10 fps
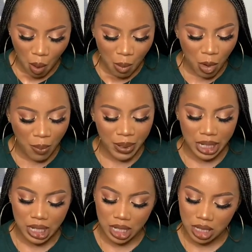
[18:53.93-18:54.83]
But
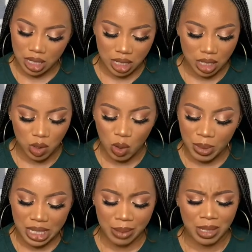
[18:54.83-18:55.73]
please, don't be
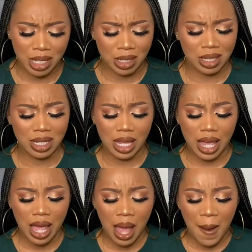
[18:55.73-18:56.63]
tempted to
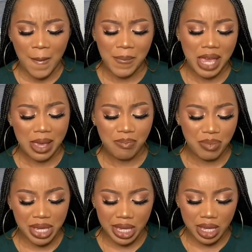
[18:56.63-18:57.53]
say
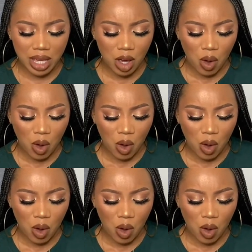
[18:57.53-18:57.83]
maybe,